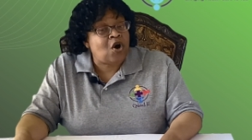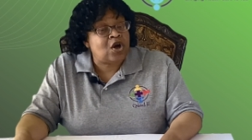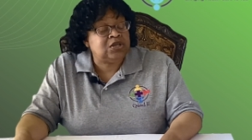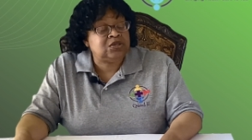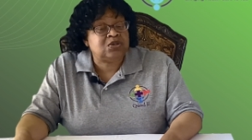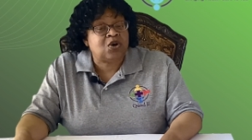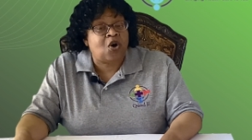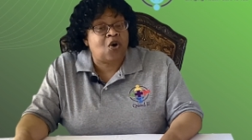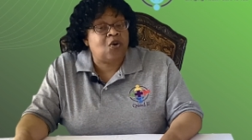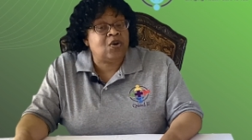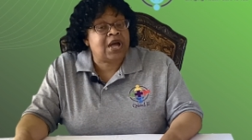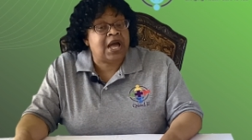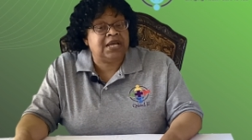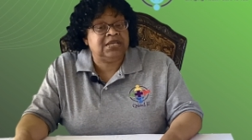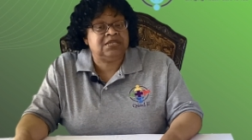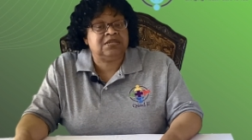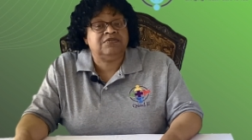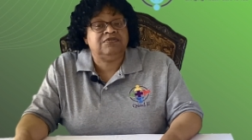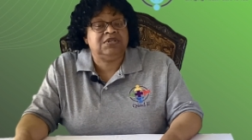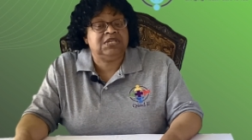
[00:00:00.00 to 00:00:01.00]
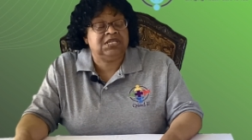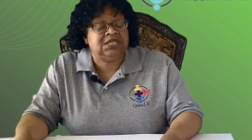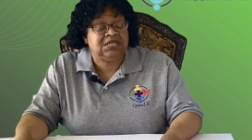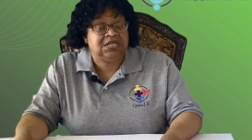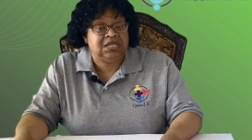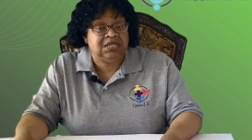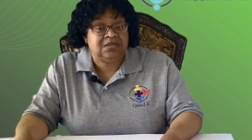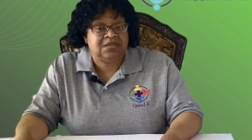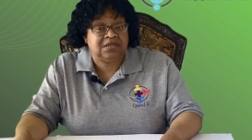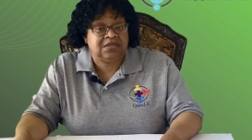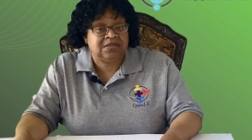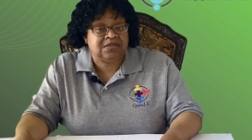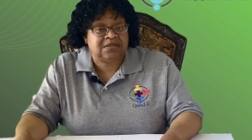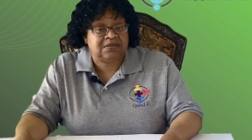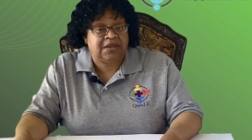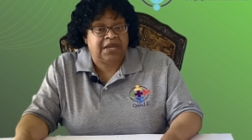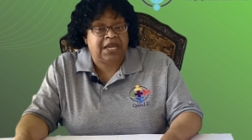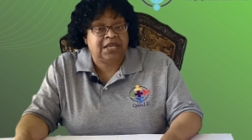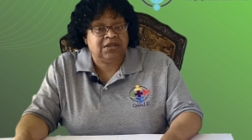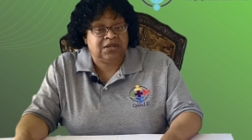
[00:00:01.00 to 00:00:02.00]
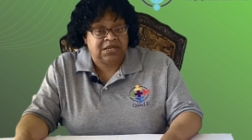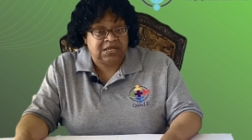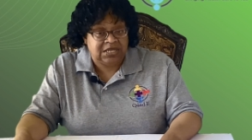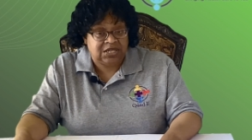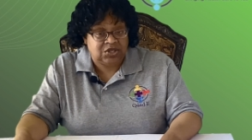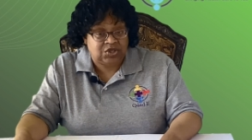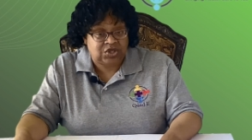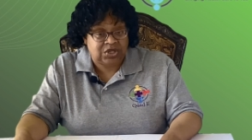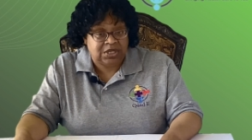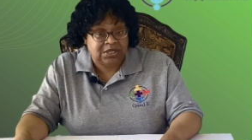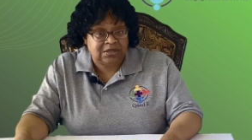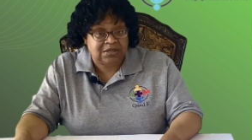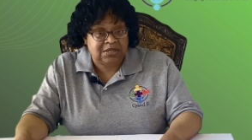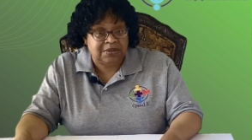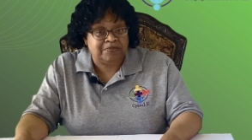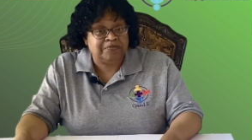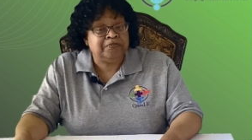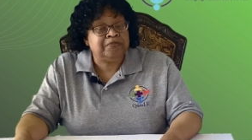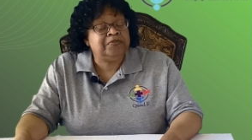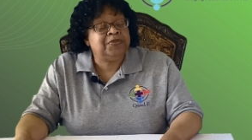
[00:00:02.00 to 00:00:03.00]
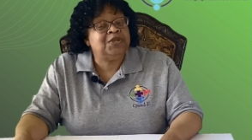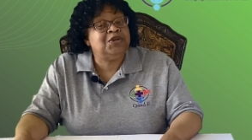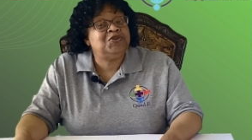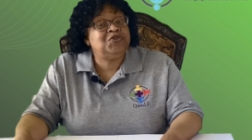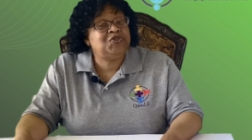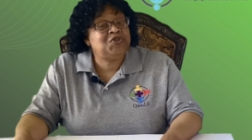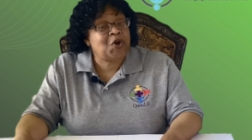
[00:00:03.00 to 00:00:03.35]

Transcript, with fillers: and cause all kinds of diseases and conditions.